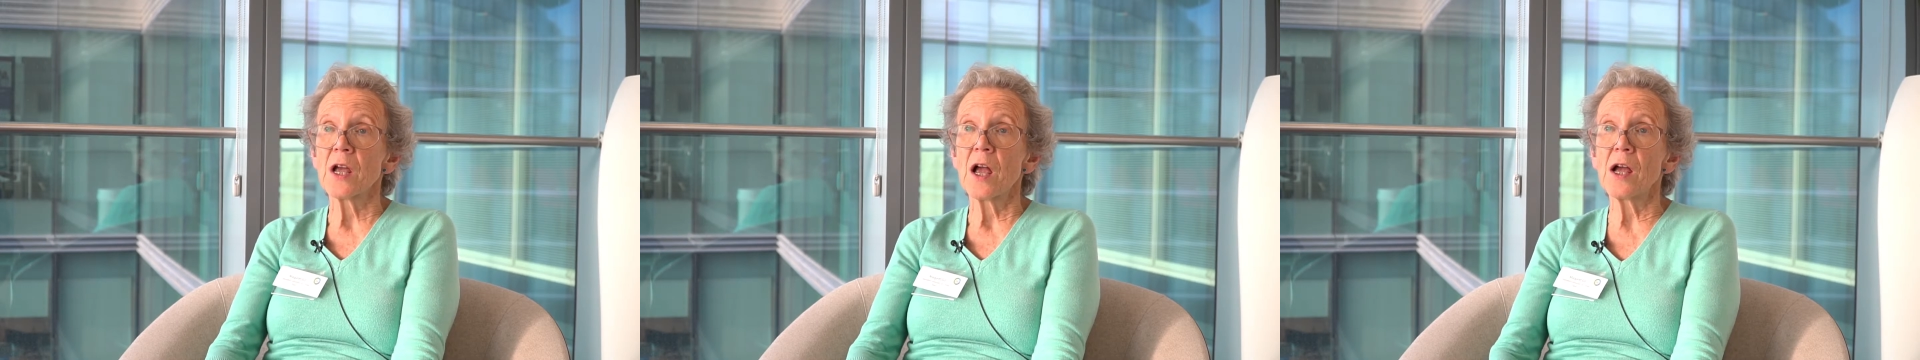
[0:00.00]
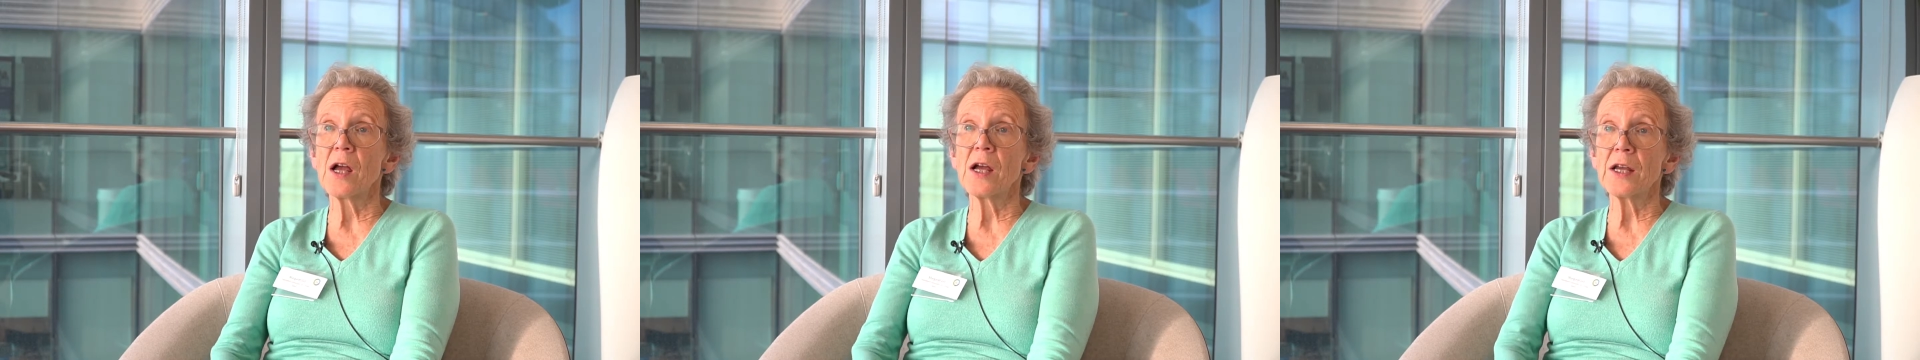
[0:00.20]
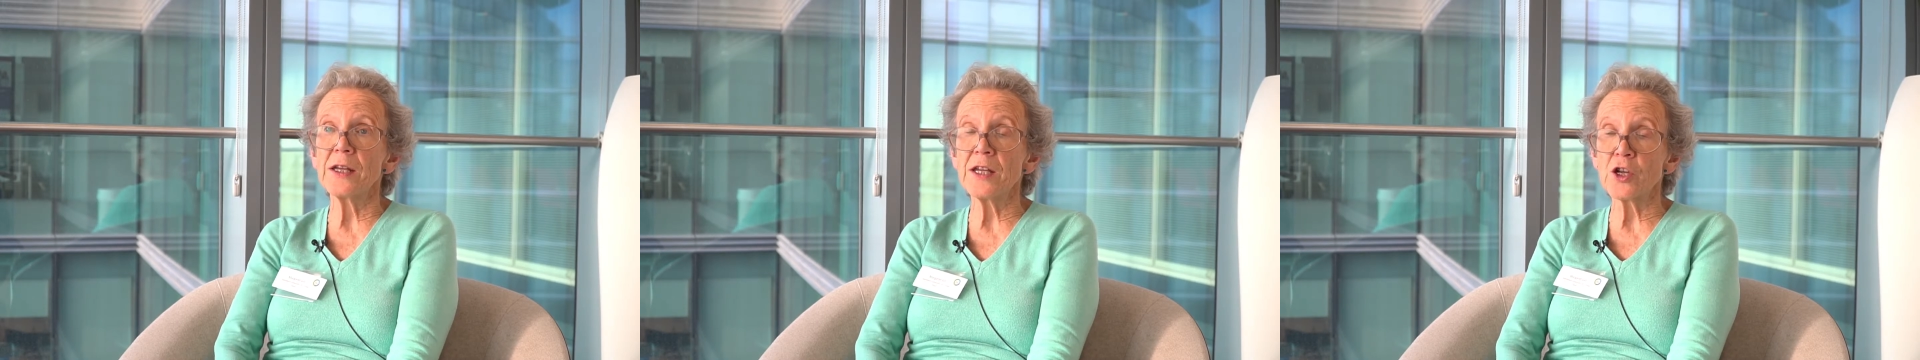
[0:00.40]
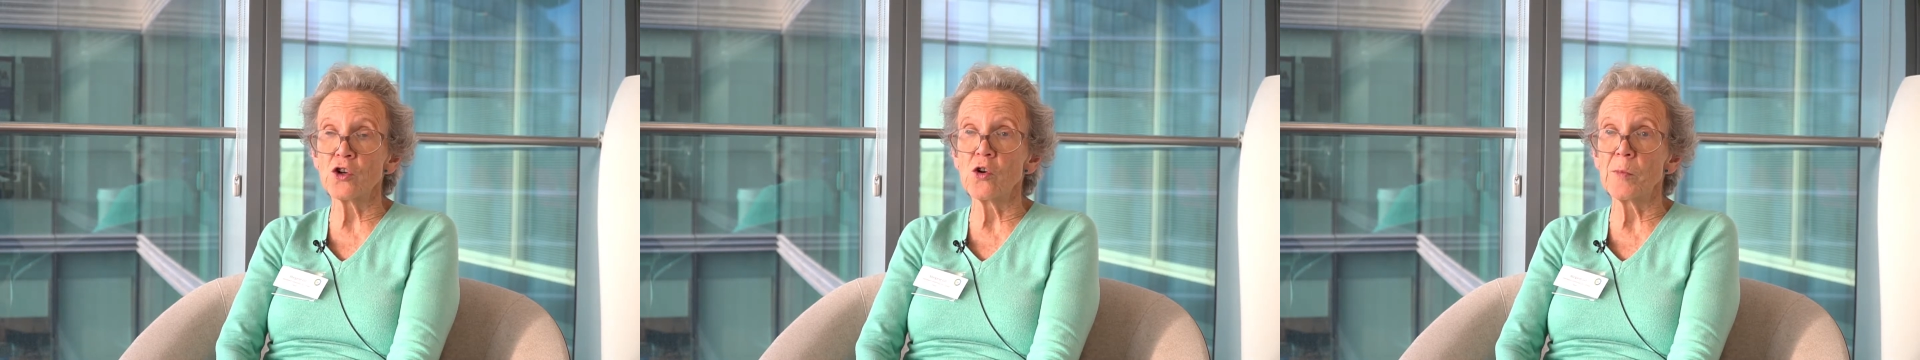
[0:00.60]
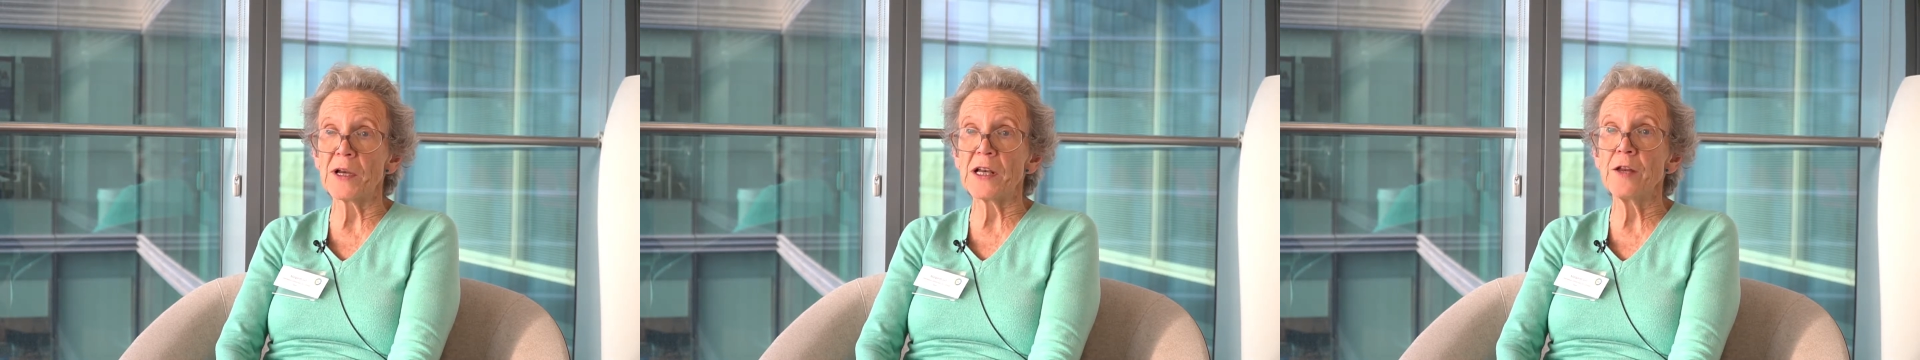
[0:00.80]

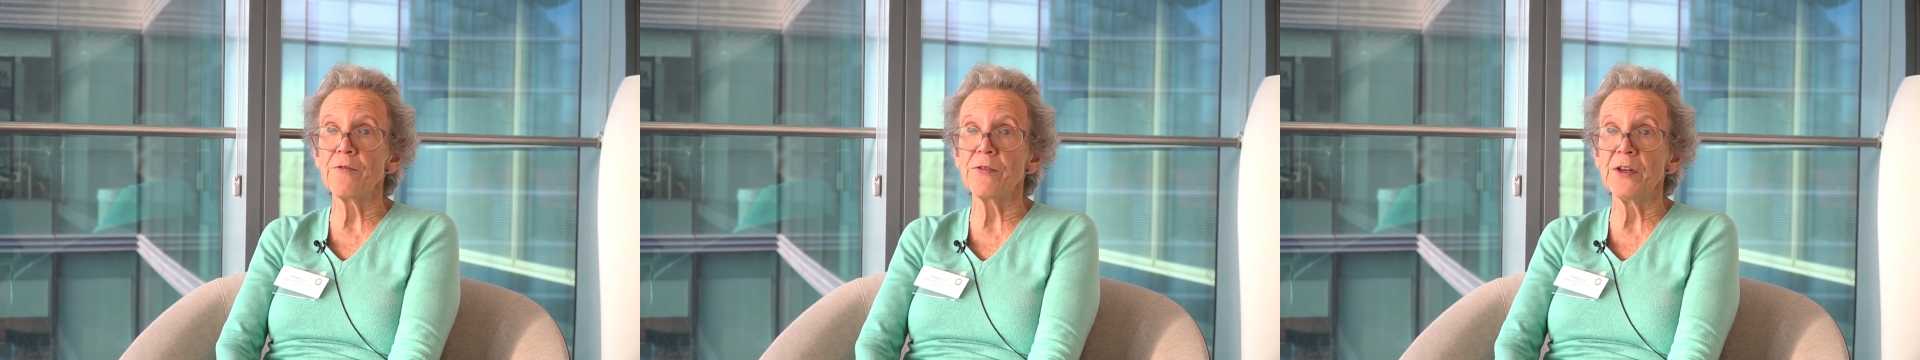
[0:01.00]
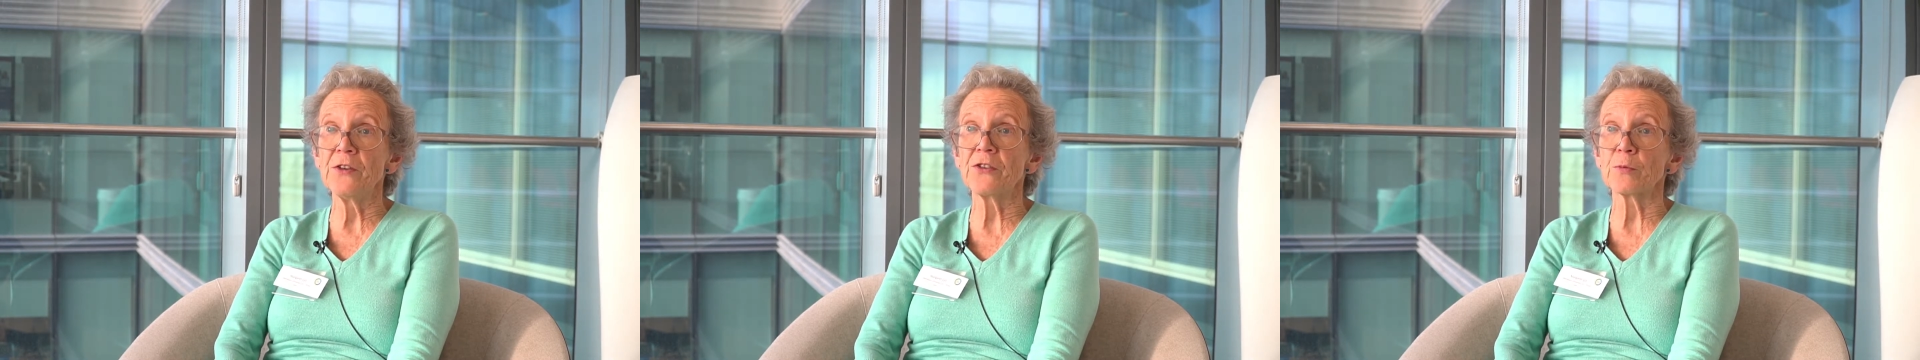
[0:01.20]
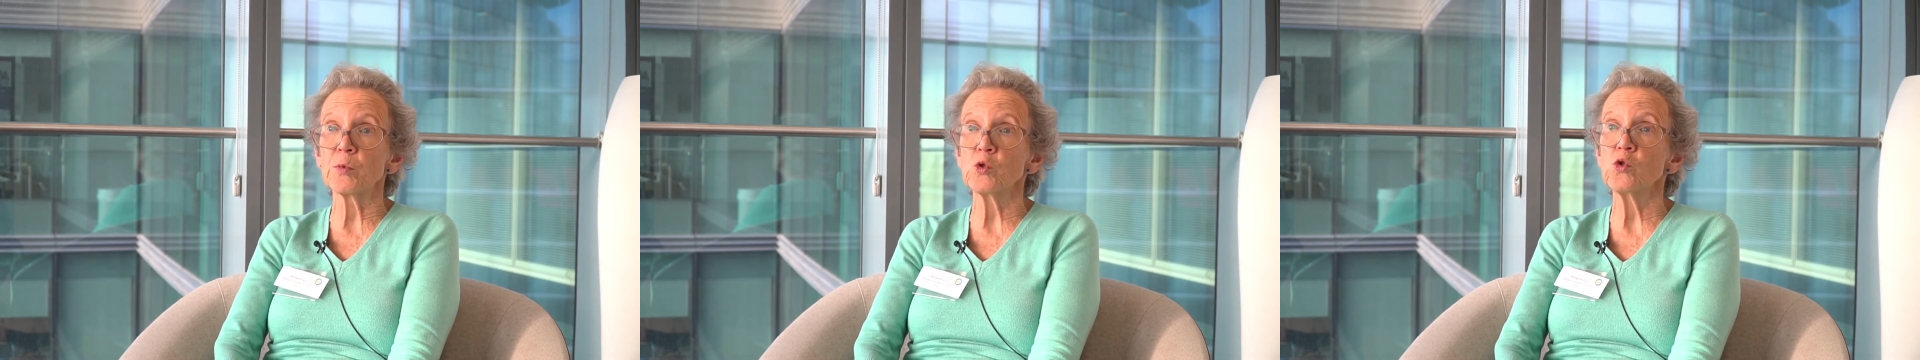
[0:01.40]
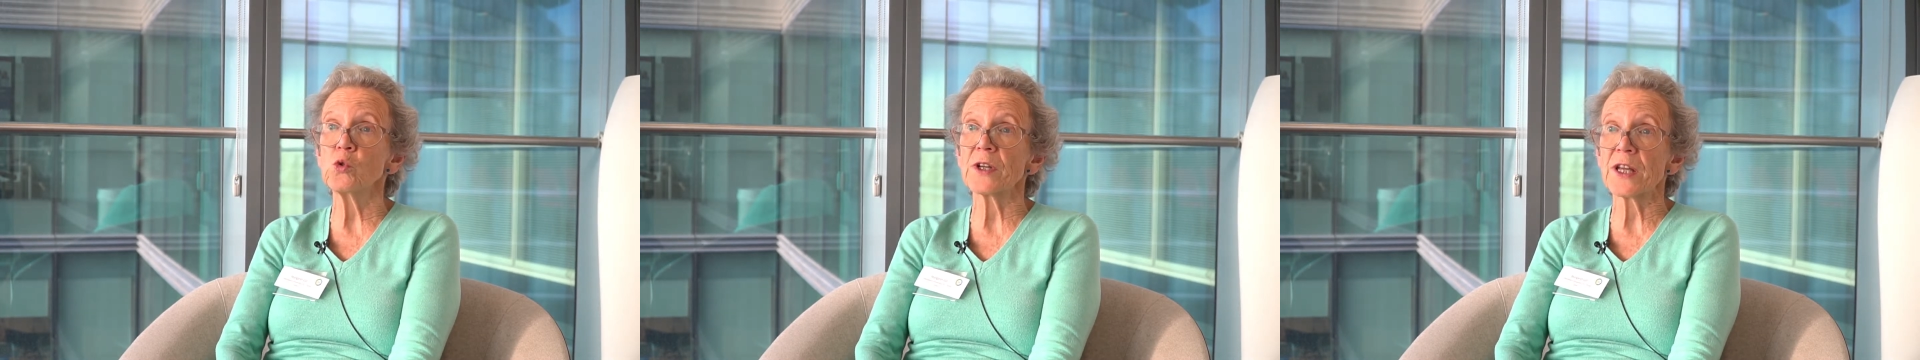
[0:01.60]
economically feasible